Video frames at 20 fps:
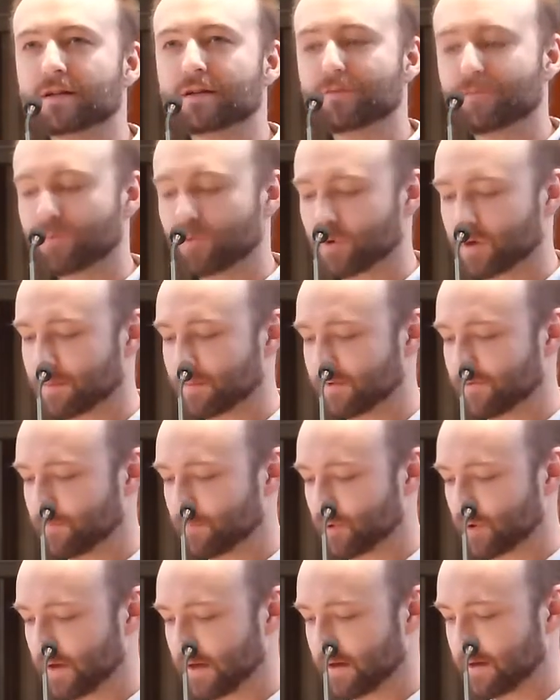a form
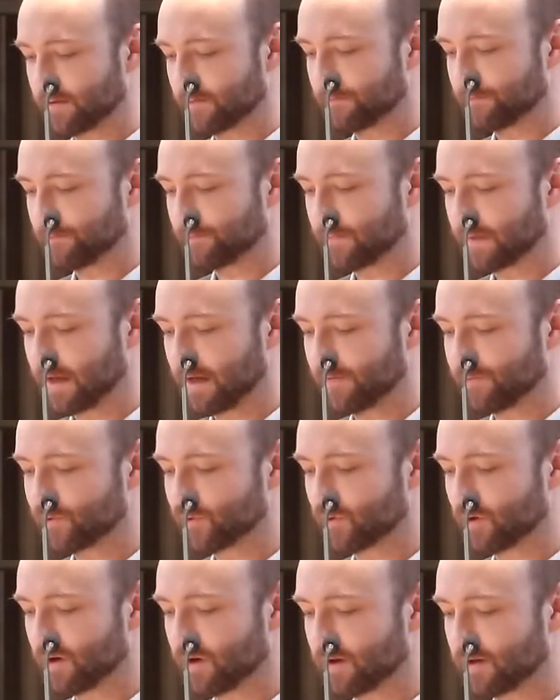of prayer.
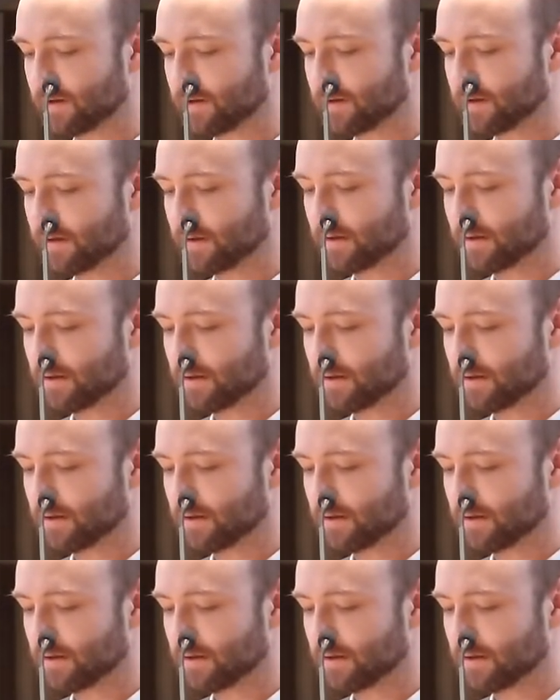After all,